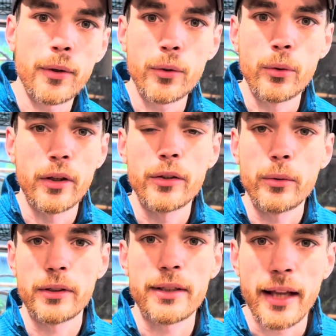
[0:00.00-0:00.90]
who are newer
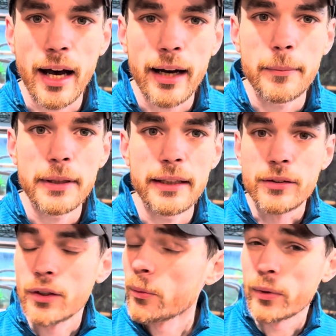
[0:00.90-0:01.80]
to the hobby
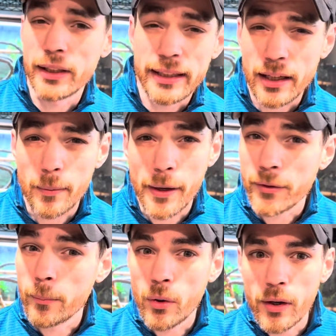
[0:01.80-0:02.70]
don't really care about
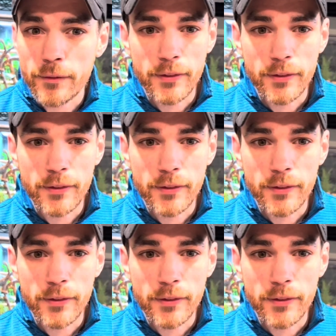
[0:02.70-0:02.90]
the morph.